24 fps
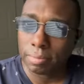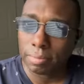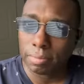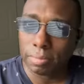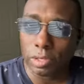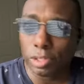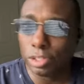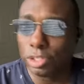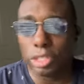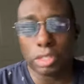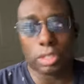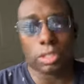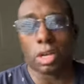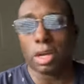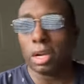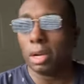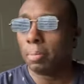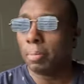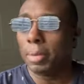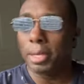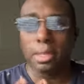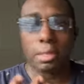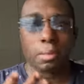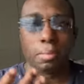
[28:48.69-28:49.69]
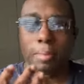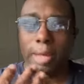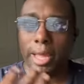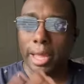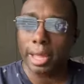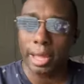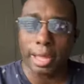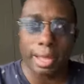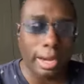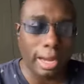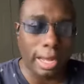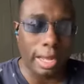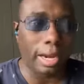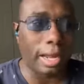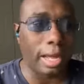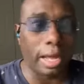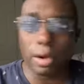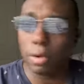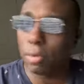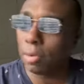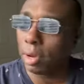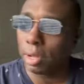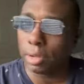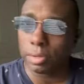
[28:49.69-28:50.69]
You're just going to be the man. I
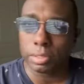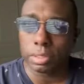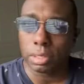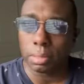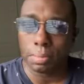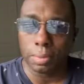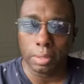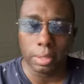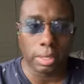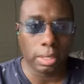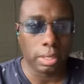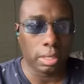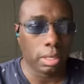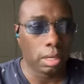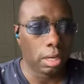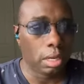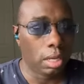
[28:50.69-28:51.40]
don't know how else to put it.